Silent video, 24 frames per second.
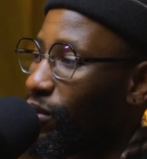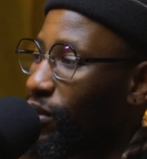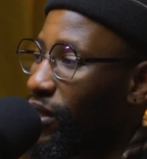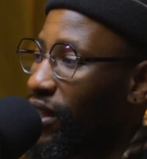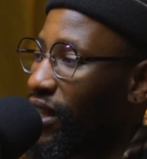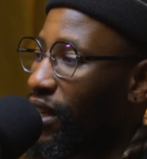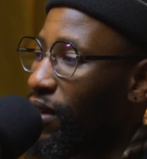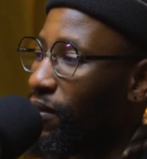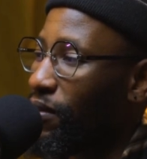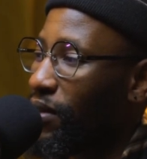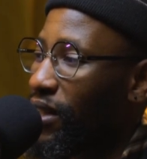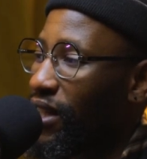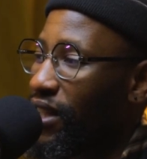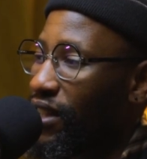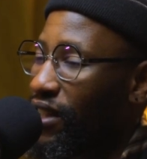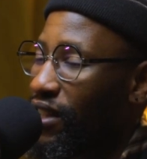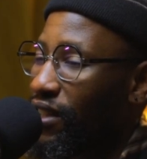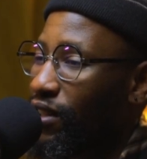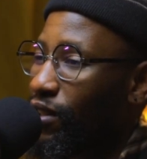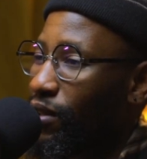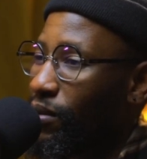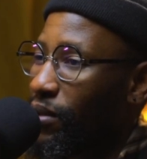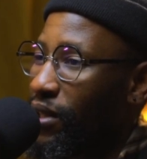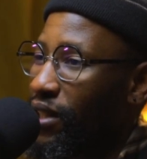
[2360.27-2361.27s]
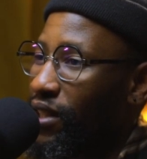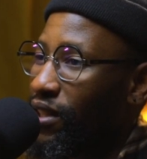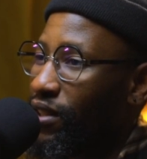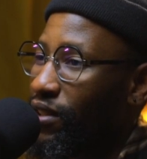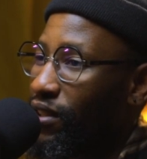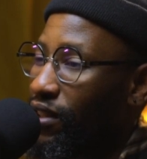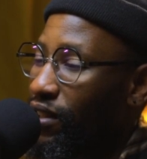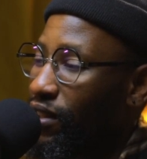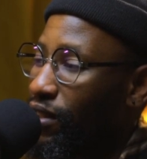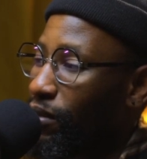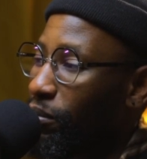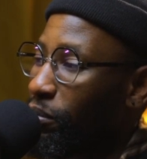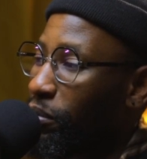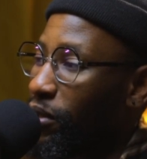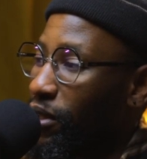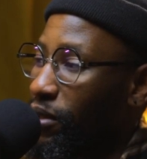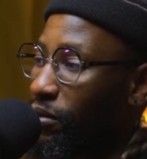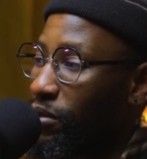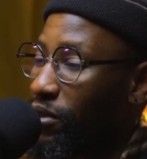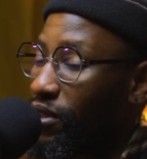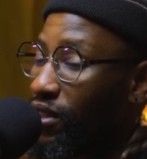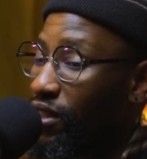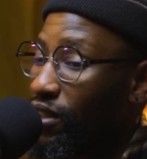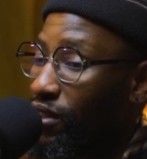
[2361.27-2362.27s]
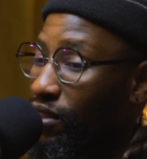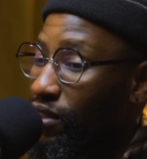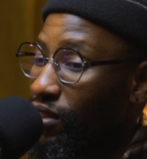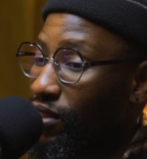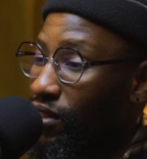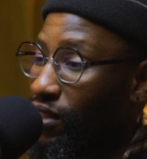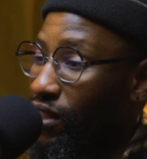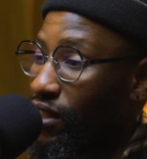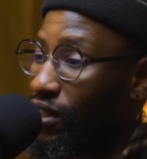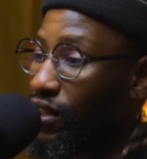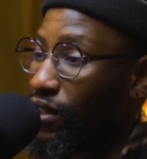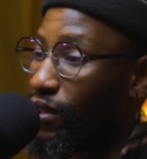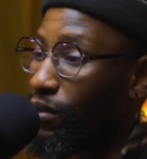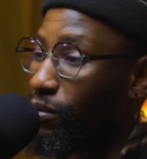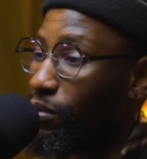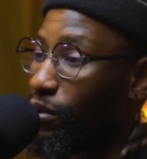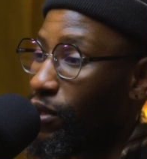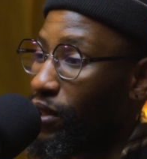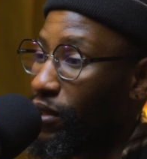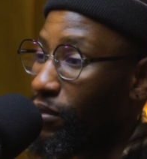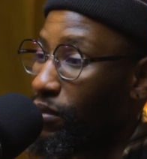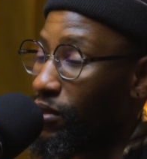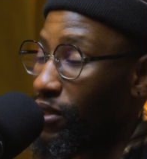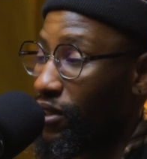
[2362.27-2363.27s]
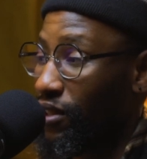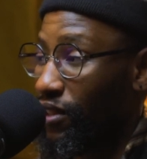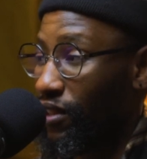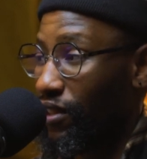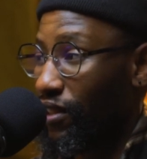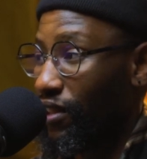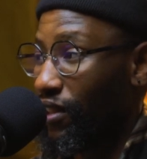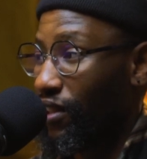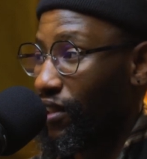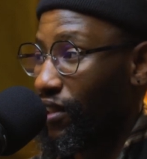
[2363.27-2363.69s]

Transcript: where I'm like, Kobedi, you're in the burbs. You need to set an appointment.